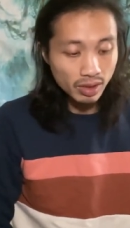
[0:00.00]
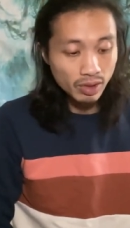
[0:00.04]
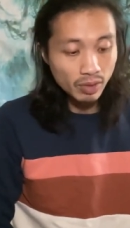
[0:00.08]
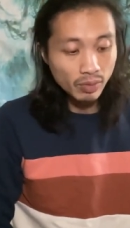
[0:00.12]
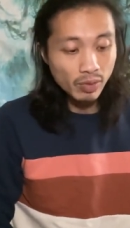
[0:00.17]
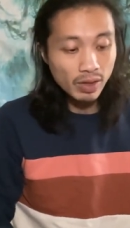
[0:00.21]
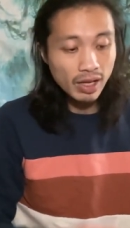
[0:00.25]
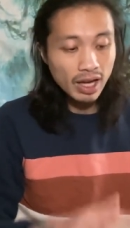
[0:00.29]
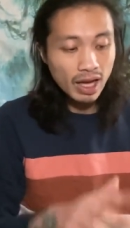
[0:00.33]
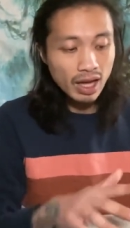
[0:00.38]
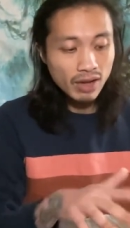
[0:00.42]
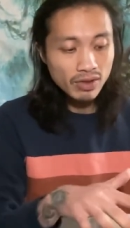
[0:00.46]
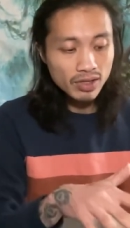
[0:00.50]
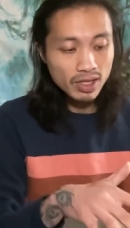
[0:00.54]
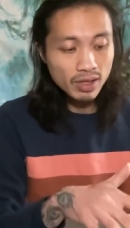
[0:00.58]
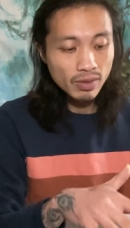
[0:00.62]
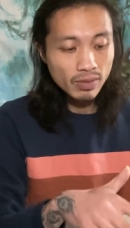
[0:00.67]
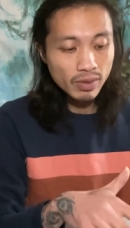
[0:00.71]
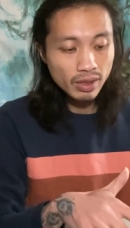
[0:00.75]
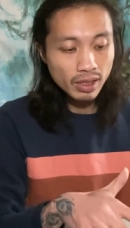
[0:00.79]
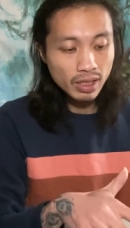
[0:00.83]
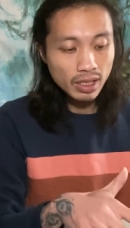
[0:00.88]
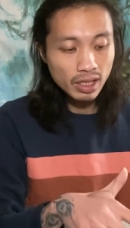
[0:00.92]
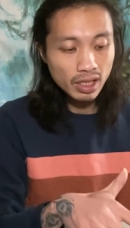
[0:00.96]
we have
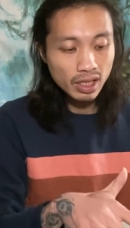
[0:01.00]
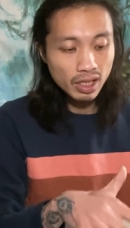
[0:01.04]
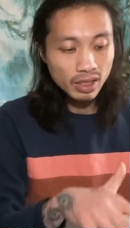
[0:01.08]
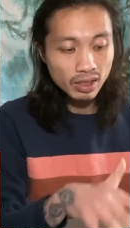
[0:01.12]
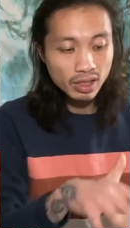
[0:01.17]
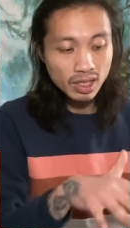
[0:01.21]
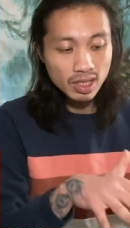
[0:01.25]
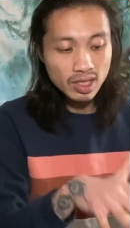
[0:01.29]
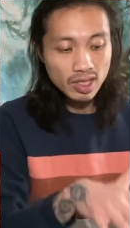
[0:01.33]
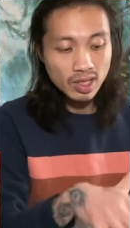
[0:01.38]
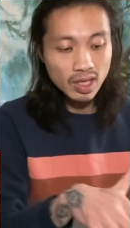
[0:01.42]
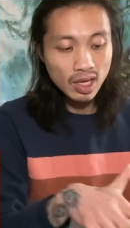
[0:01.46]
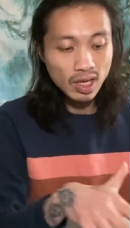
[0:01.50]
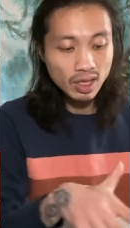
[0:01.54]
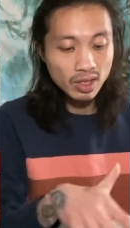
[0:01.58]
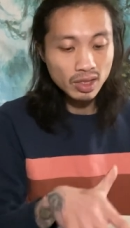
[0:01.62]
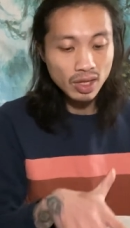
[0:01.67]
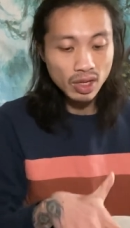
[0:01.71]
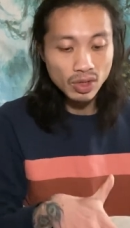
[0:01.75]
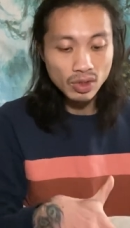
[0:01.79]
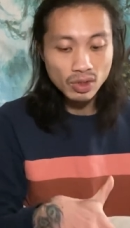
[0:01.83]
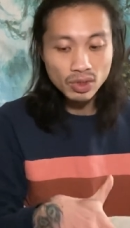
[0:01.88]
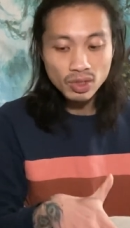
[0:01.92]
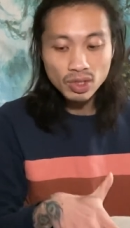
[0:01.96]
someone here, this king
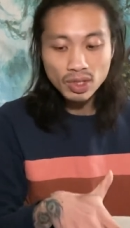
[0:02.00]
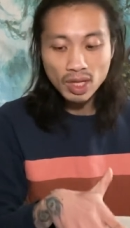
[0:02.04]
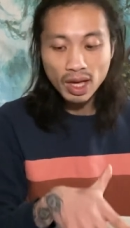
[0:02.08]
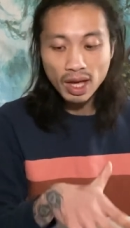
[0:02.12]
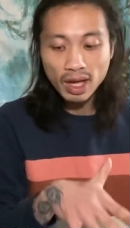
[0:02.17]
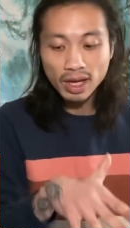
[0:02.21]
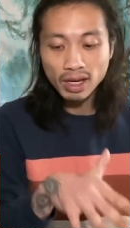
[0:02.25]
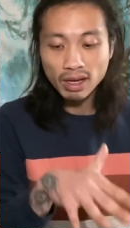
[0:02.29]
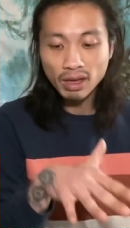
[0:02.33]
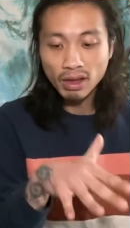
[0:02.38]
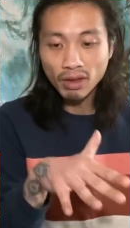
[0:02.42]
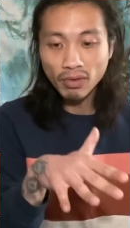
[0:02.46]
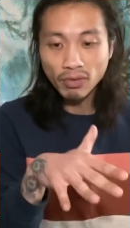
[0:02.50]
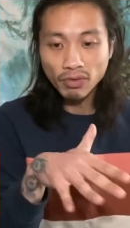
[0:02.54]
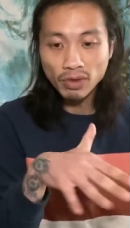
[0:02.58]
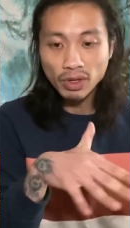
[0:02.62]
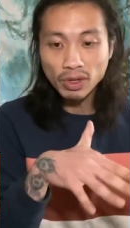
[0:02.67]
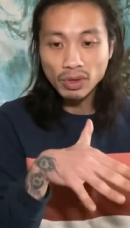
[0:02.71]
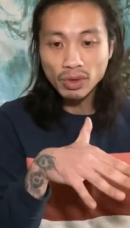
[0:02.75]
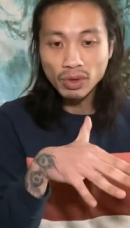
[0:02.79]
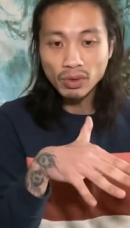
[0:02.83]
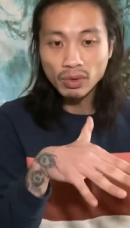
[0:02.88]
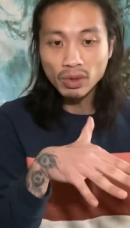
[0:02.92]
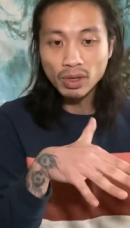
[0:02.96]
knows that if
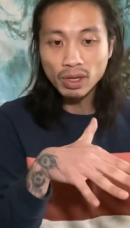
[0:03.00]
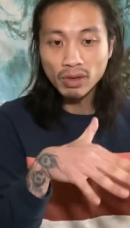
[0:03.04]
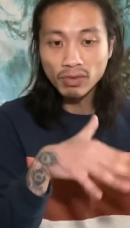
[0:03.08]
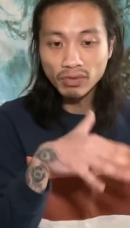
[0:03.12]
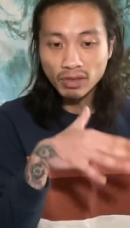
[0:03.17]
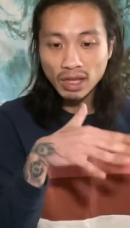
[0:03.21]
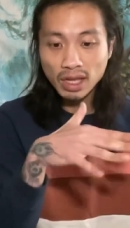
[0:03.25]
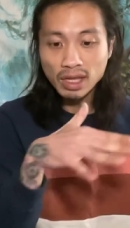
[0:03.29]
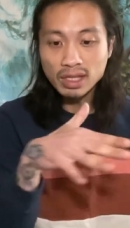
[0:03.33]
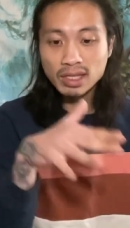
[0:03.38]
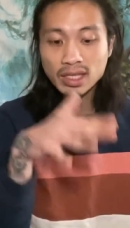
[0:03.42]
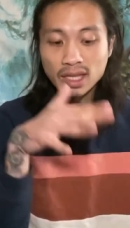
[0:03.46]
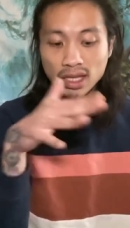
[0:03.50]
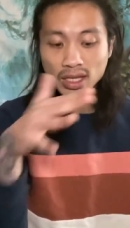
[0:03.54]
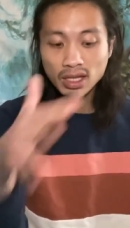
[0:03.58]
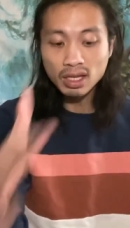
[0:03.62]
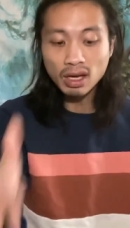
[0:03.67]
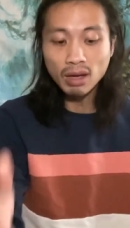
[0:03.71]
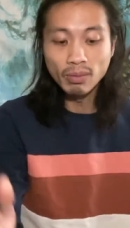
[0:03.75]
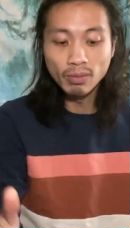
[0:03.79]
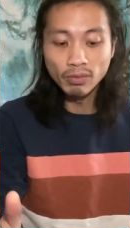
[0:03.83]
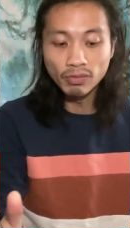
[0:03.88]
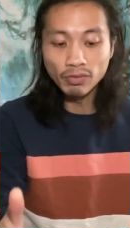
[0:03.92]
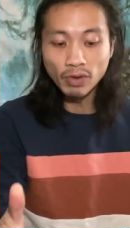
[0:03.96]
you, if they did
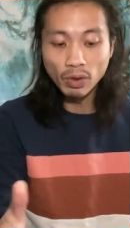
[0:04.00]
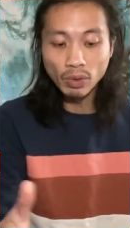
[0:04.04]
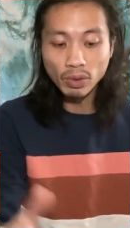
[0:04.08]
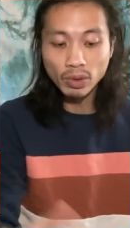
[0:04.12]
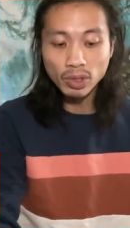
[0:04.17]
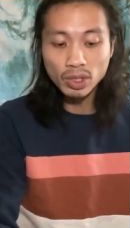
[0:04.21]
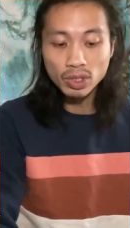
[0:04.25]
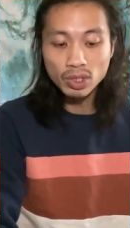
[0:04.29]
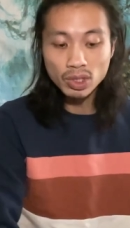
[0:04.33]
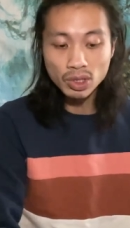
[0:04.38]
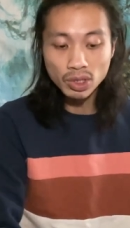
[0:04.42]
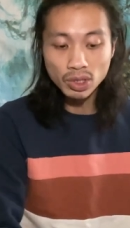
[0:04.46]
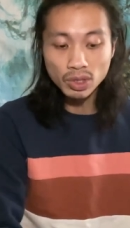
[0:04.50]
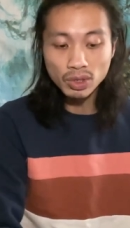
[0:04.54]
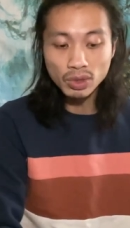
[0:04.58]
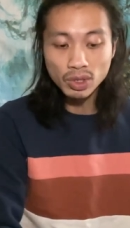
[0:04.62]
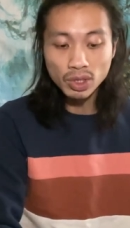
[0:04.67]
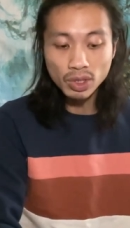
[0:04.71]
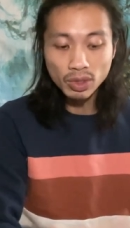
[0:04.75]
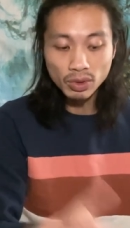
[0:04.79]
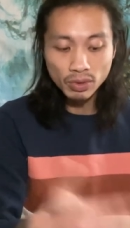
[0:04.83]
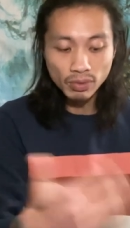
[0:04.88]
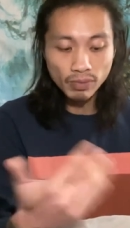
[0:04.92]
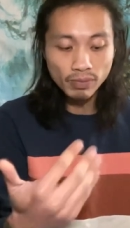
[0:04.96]
come forward to
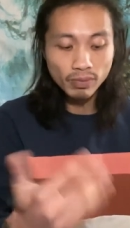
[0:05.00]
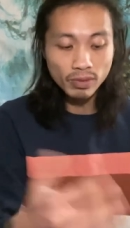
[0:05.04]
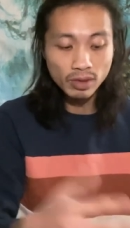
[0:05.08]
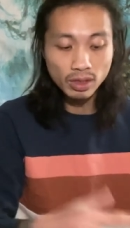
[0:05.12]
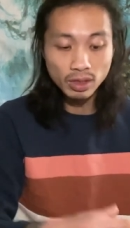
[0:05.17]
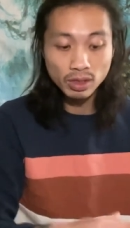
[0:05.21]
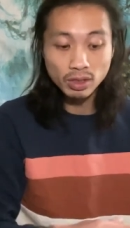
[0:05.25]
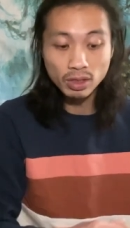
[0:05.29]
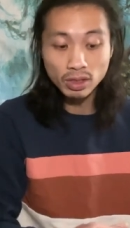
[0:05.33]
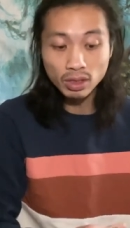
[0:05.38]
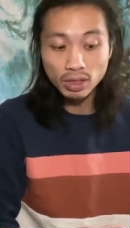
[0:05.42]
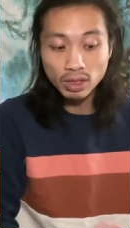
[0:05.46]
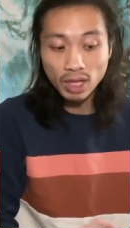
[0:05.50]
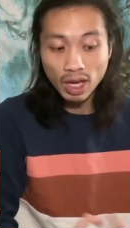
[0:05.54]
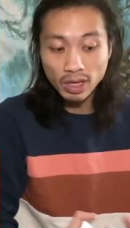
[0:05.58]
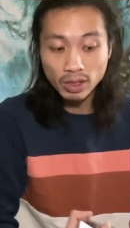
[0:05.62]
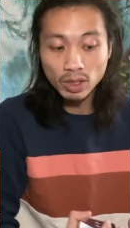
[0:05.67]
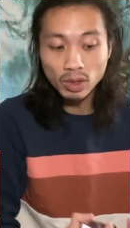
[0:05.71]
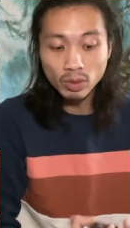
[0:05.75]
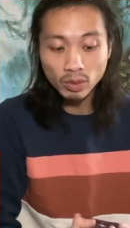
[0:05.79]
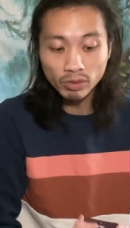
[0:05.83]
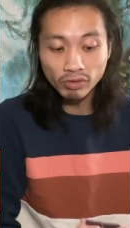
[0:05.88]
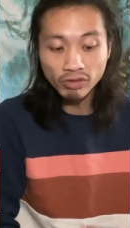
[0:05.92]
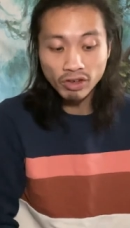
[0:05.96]
you, that
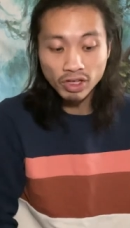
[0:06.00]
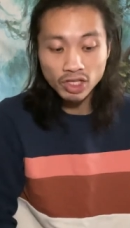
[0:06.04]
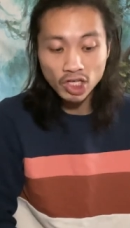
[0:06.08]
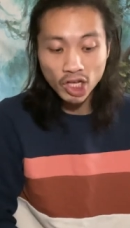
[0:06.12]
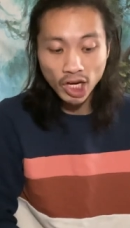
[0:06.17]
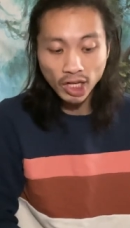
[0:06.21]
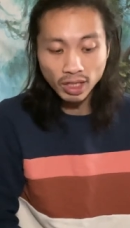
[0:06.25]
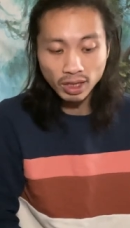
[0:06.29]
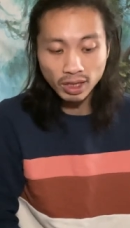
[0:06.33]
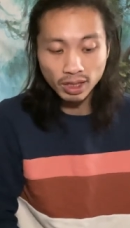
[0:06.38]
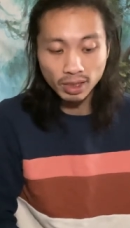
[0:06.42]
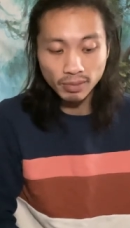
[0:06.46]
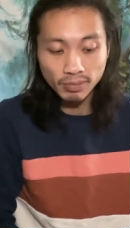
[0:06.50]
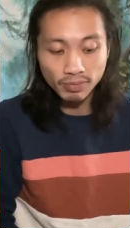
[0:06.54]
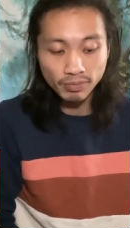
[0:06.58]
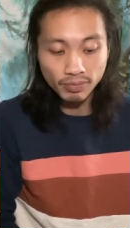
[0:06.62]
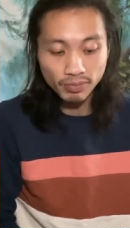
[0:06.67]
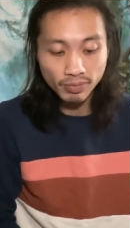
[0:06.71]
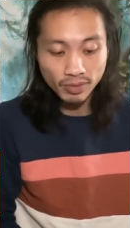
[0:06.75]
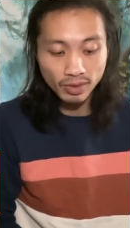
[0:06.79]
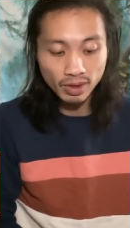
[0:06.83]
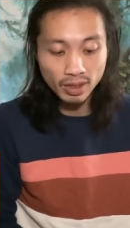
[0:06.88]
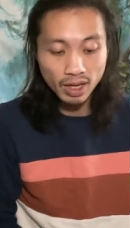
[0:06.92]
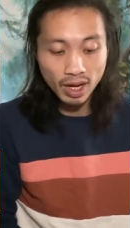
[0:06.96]
you'll reject them.
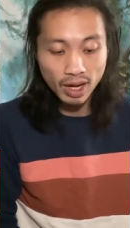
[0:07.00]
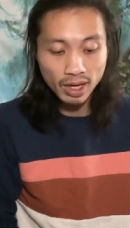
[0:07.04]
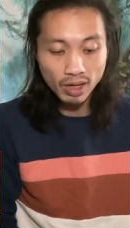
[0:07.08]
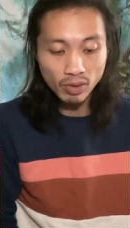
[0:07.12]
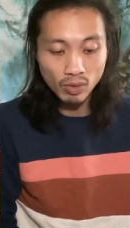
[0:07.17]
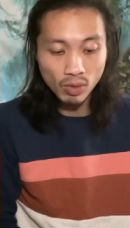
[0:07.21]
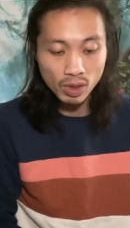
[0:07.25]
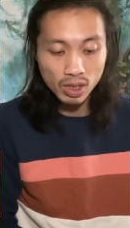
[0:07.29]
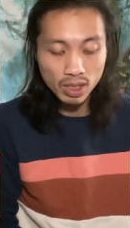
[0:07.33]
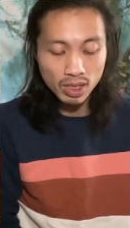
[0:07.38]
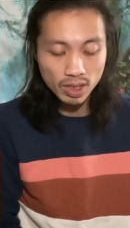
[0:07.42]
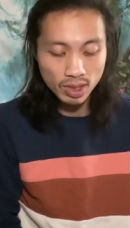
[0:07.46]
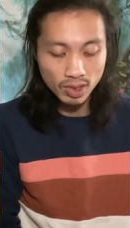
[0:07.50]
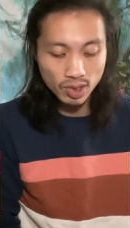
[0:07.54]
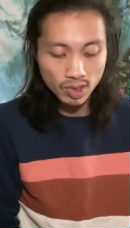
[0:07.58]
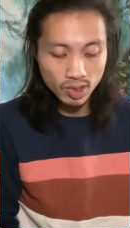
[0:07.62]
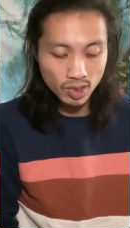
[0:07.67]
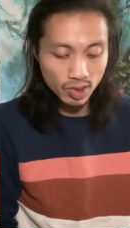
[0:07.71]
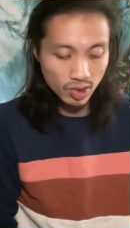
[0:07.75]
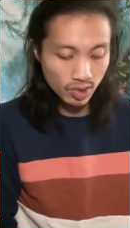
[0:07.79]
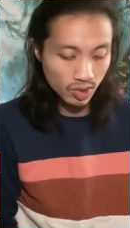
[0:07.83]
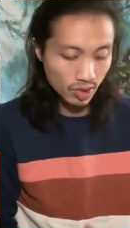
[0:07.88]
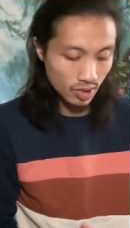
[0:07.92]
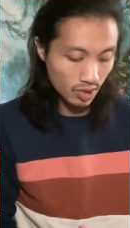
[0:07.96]
Nine of
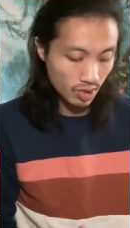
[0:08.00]
Wands,